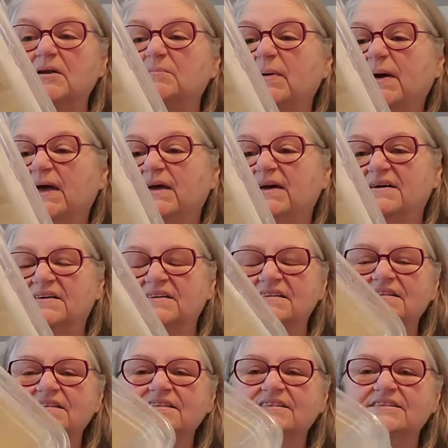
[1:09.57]

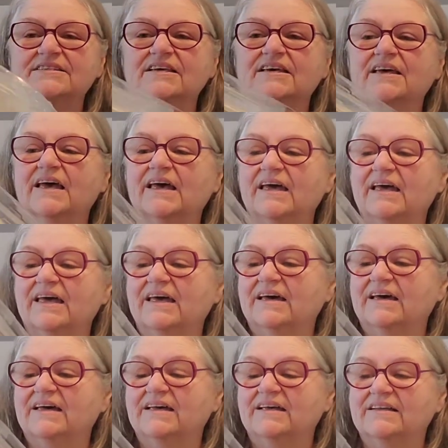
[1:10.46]
pans,
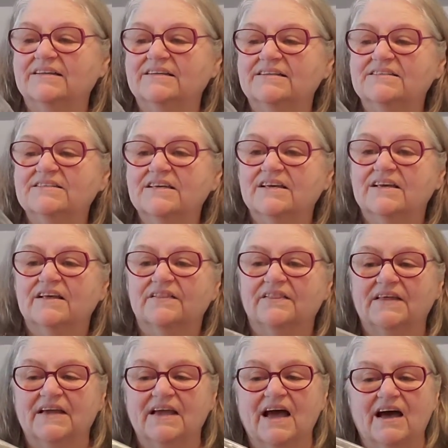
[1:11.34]
and
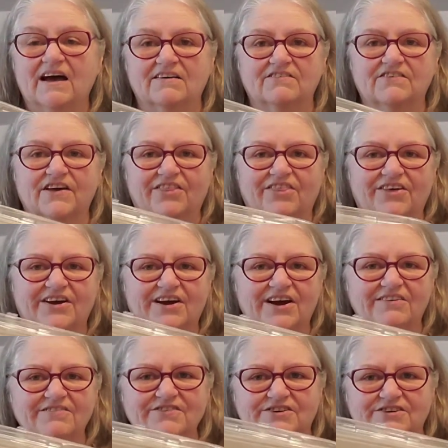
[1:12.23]
they have the
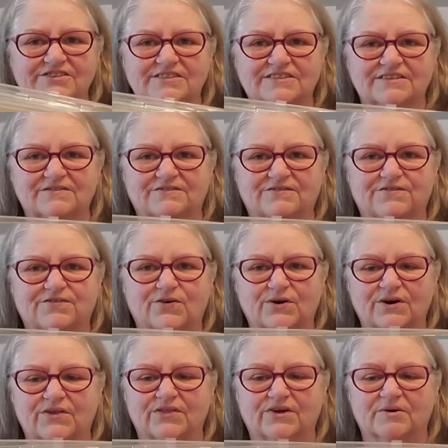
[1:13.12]
covers
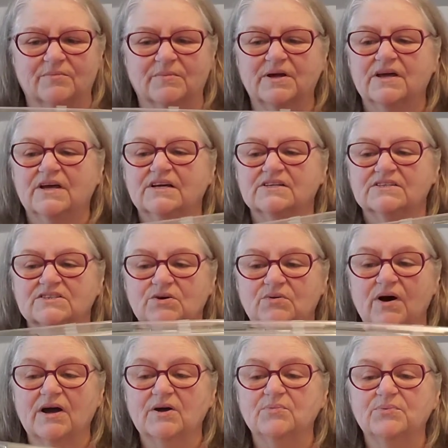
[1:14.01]
for them.
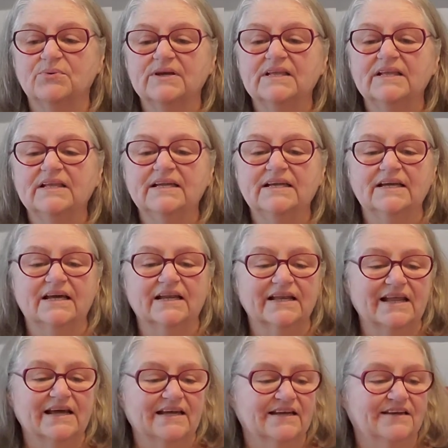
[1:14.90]
So I really
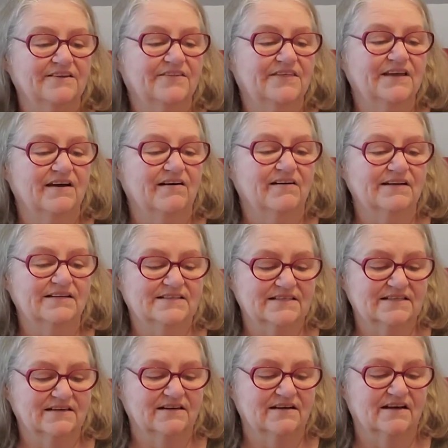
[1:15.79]
like the
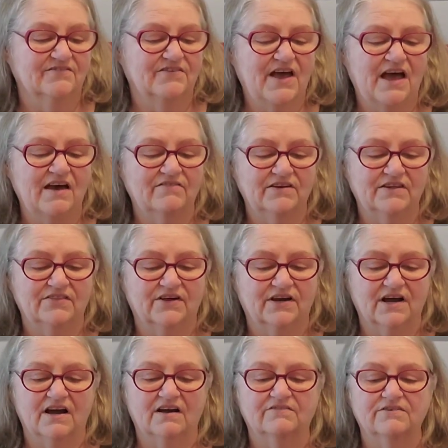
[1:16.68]
idea of having the
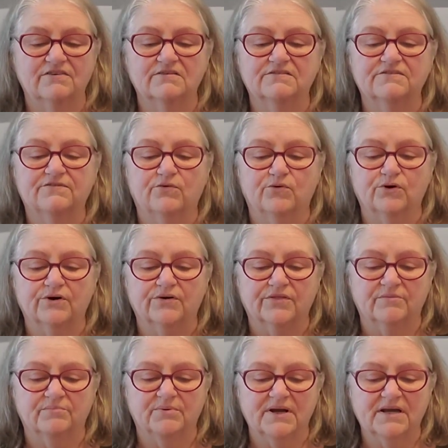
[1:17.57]
cover for
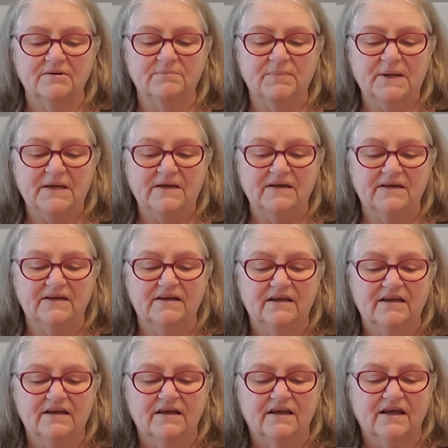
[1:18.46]
the bread pan
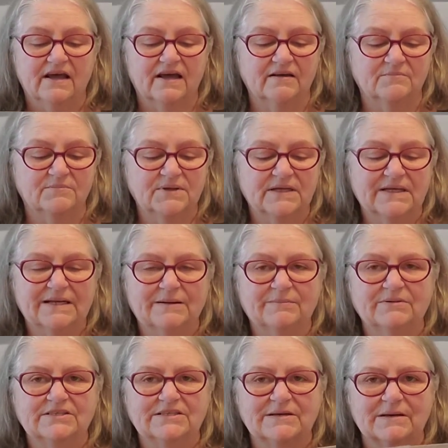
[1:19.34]
and being
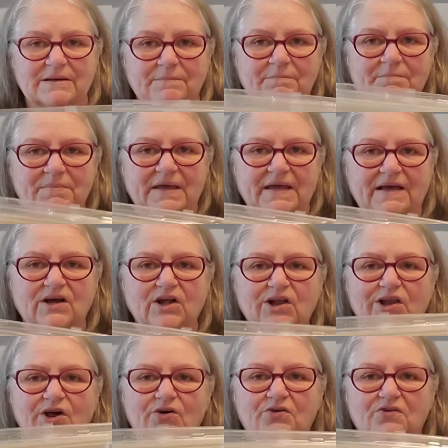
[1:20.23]
able to bake a
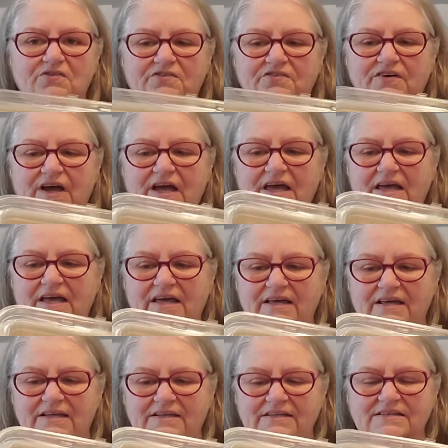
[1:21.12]
loaf
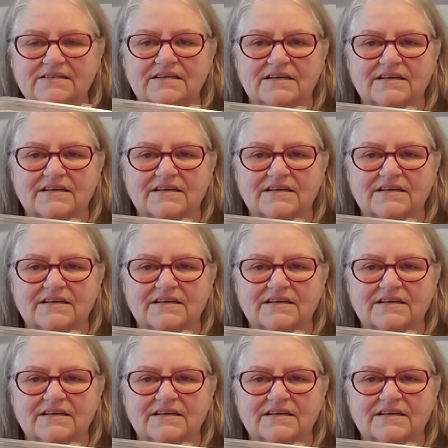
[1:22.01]
and